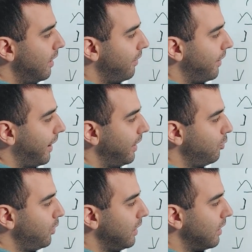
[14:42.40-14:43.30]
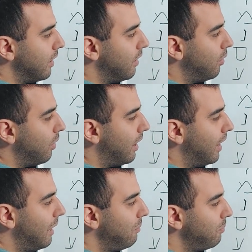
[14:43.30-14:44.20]
Then we go
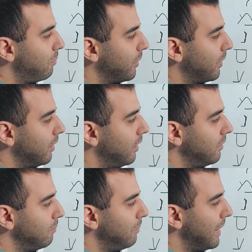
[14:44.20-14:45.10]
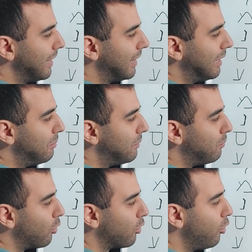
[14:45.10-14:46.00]
up, make it a little bit
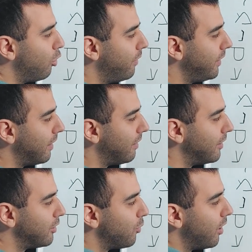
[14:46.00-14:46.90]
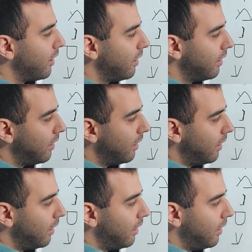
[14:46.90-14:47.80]
more curvy than this one.
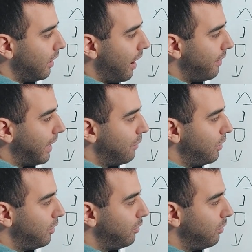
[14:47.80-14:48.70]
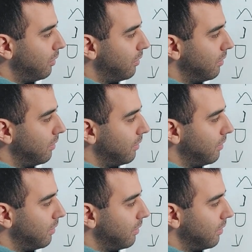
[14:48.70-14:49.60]
And then we do
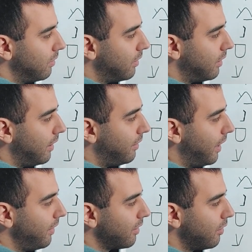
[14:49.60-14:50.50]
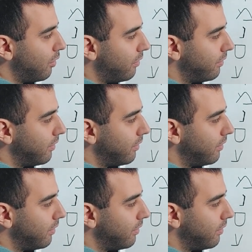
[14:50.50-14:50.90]
another curve.